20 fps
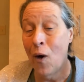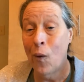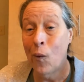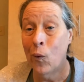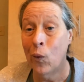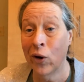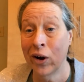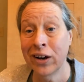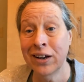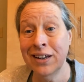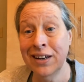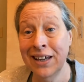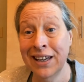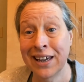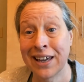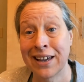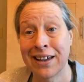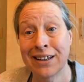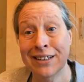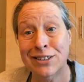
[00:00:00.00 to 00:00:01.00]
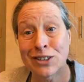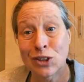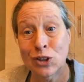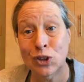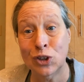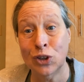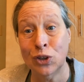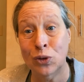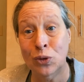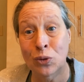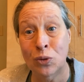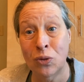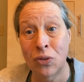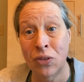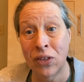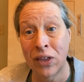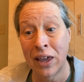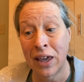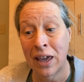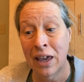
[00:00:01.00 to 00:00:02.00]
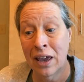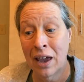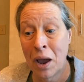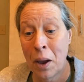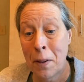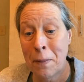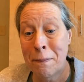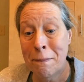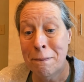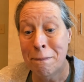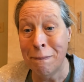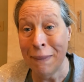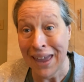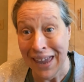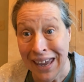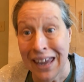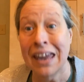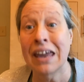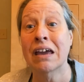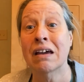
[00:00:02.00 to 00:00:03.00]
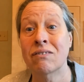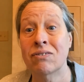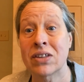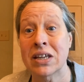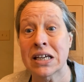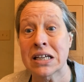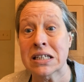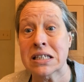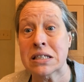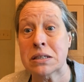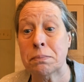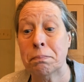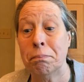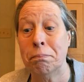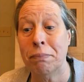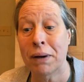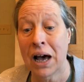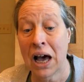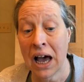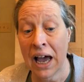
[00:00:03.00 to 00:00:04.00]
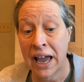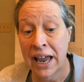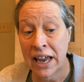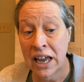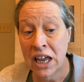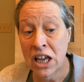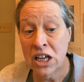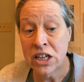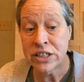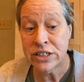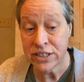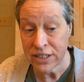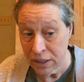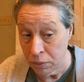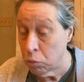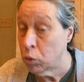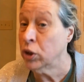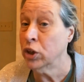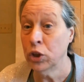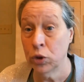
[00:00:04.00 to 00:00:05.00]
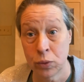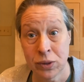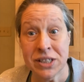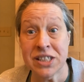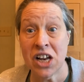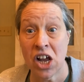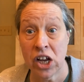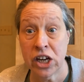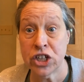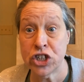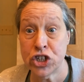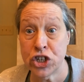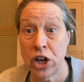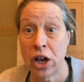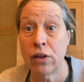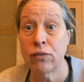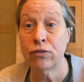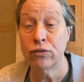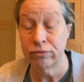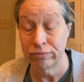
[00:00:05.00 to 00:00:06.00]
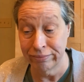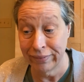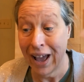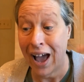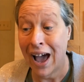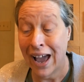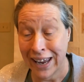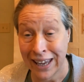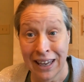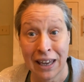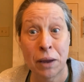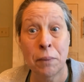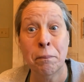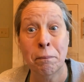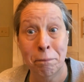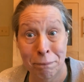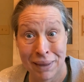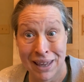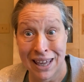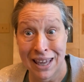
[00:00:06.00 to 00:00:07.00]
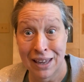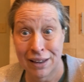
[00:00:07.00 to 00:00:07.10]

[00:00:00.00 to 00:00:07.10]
we're gonna get to the making of this by someone who is not a chef, i.e. me.